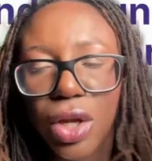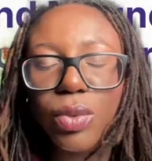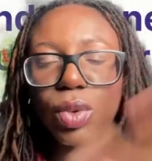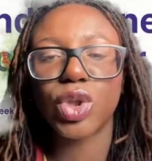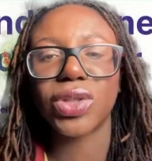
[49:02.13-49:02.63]

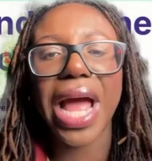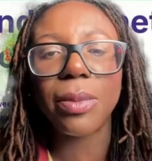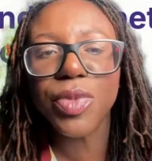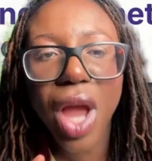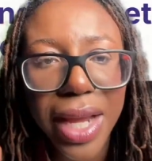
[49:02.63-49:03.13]
we'll sort that out.
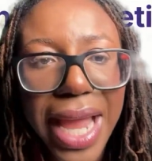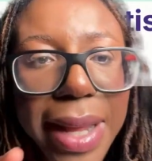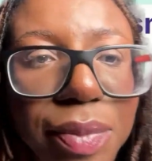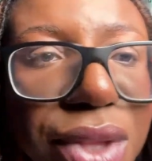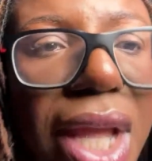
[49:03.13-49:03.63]

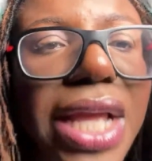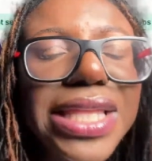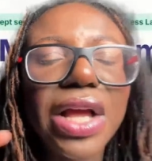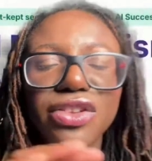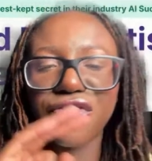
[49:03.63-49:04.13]
Okay.
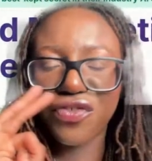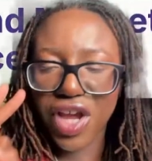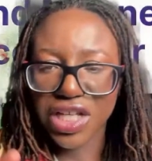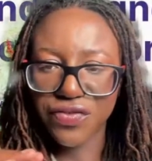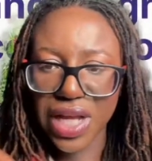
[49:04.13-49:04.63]
Now, the
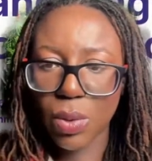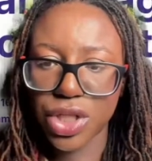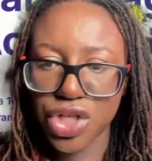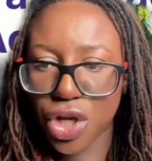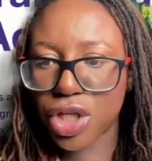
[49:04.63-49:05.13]
first thing I
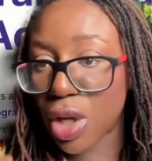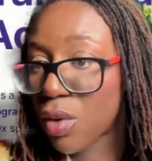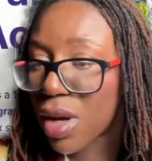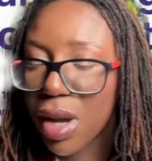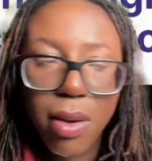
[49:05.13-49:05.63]
want to show you,
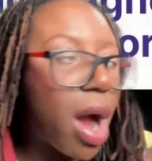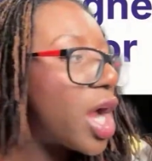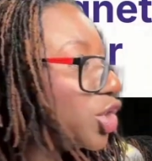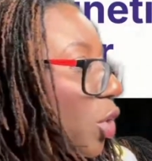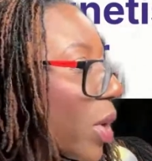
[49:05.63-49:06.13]
so
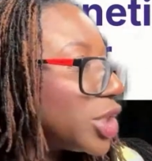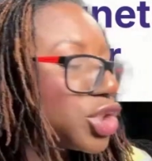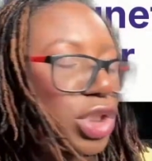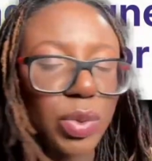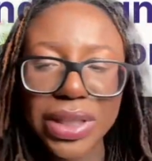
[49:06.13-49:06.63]
ask your
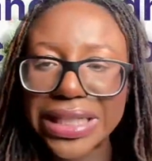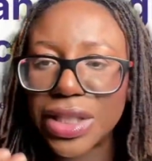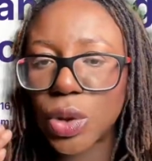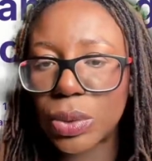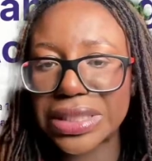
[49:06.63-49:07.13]
questions. We're leading
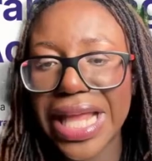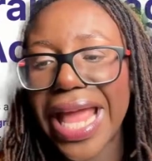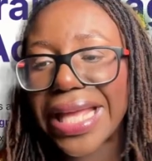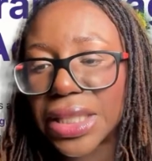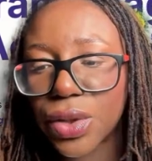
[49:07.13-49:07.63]
towards the
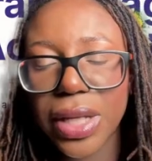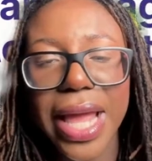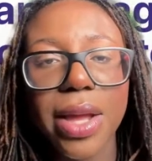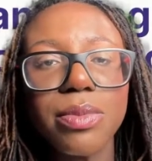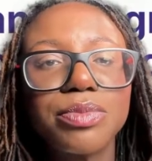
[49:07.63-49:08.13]
end,
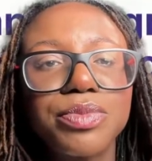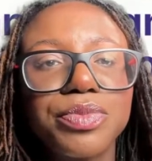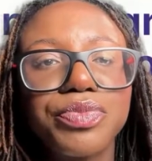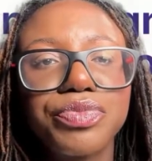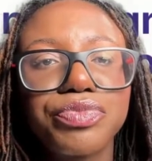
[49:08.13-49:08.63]
okay?
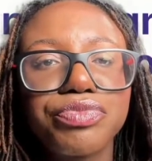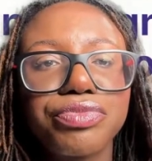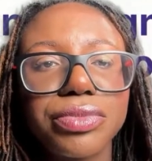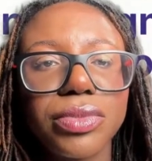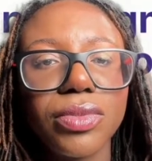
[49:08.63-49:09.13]

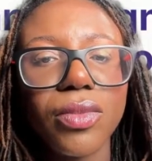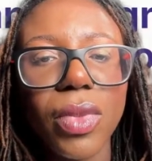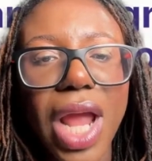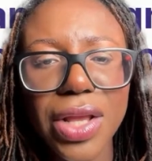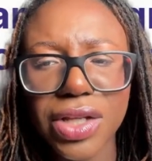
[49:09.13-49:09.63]

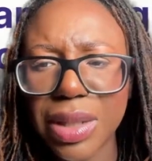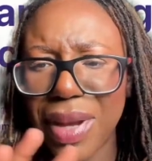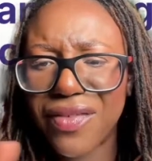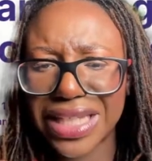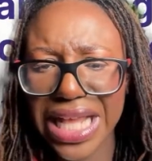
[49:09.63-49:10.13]
And there's a bit
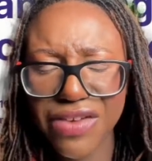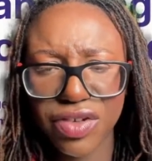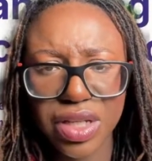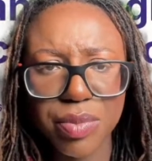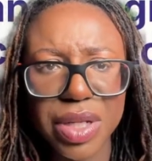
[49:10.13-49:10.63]
of a delay for
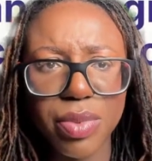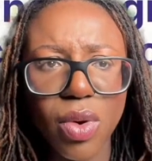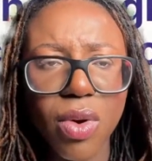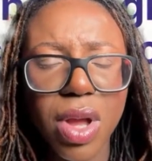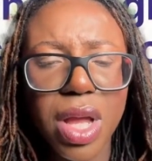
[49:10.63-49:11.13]
some
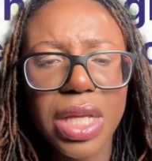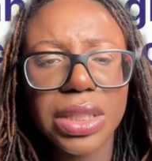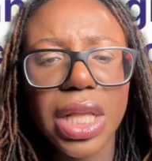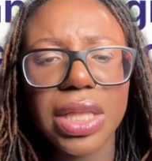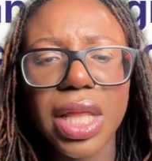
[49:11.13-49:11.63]
people.
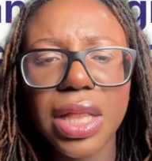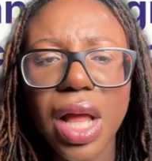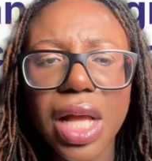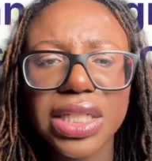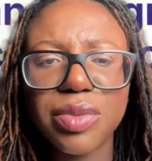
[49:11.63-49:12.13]
The
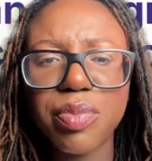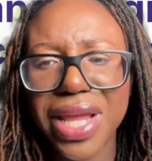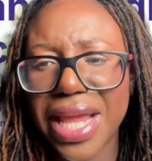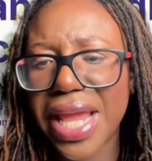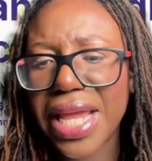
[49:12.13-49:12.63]
last
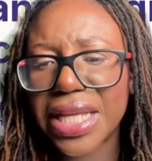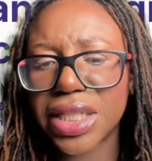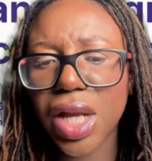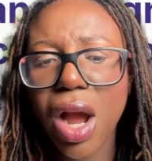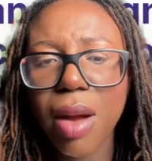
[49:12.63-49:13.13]
bit
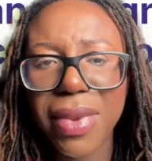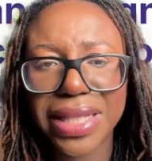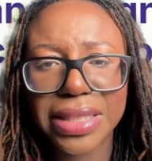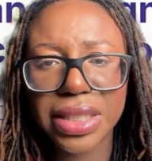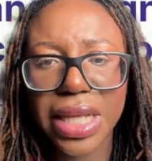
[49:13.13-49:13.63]
is
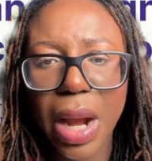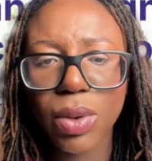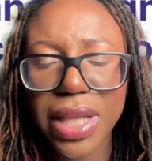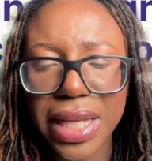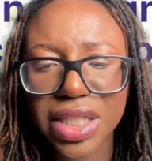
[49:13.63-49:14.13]
comments. Yeah, I
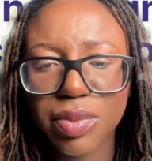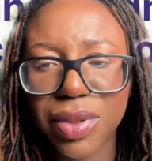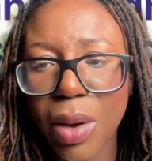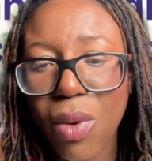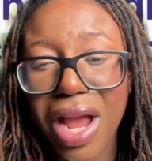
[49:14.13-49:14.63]
want to
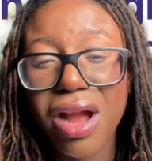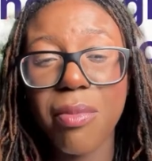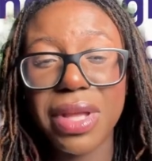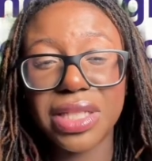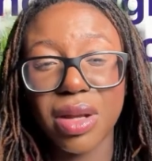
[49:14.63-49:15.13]
explain why
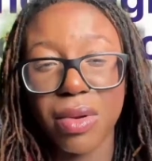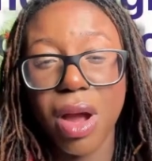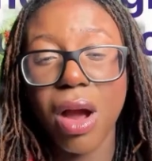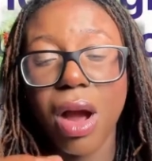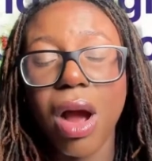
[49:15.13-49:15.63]
comments
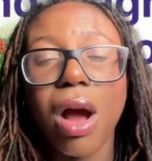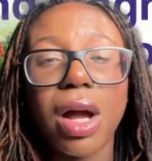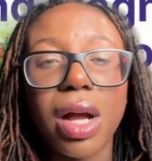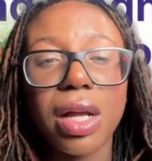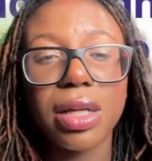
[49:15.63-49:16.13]
are